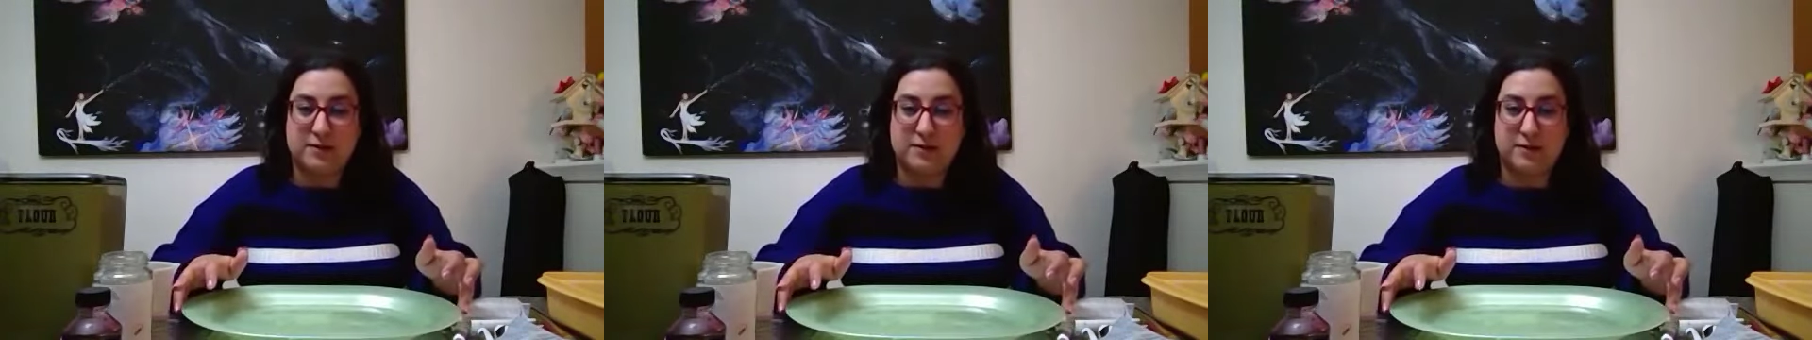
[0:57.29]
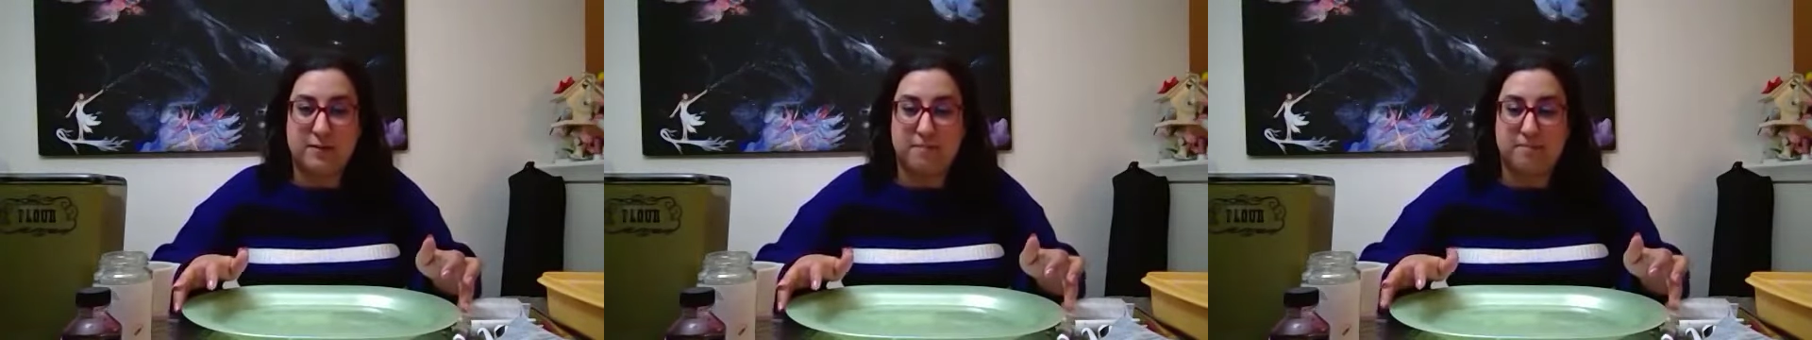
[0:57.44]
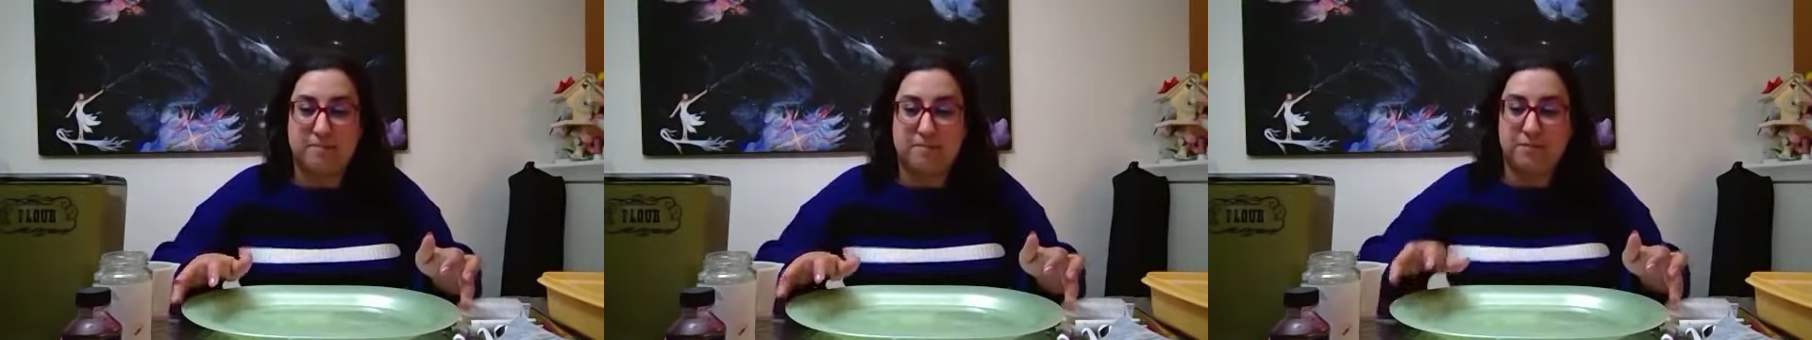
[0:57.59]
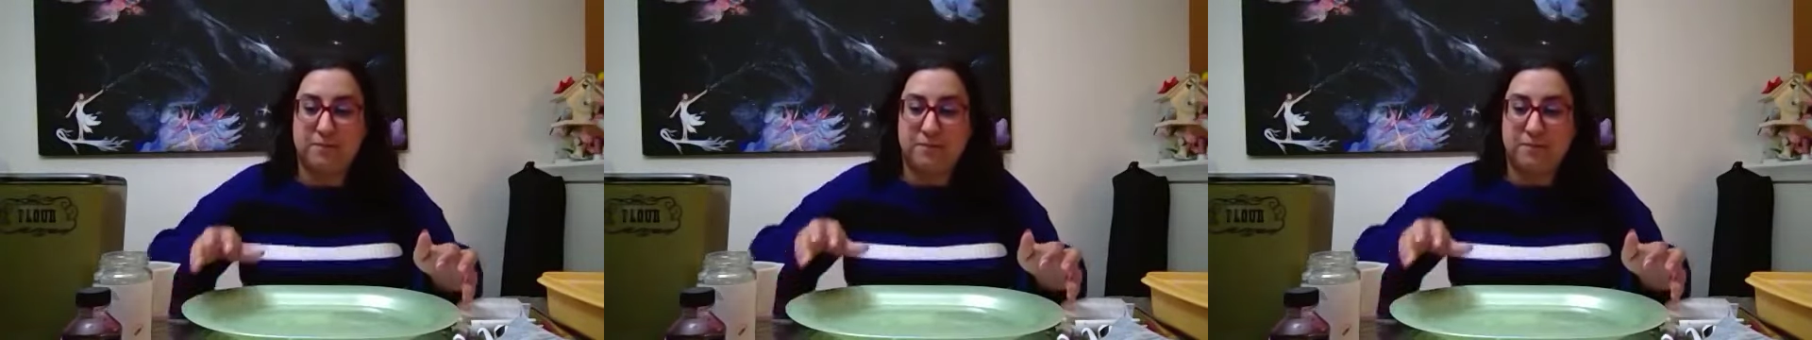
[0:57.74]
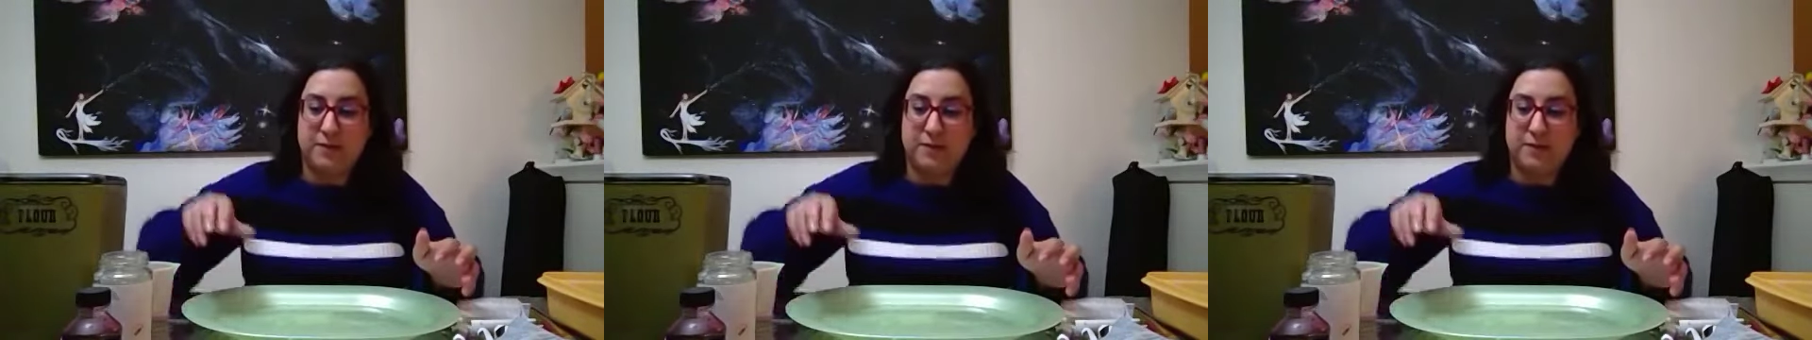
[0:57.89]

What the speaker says: a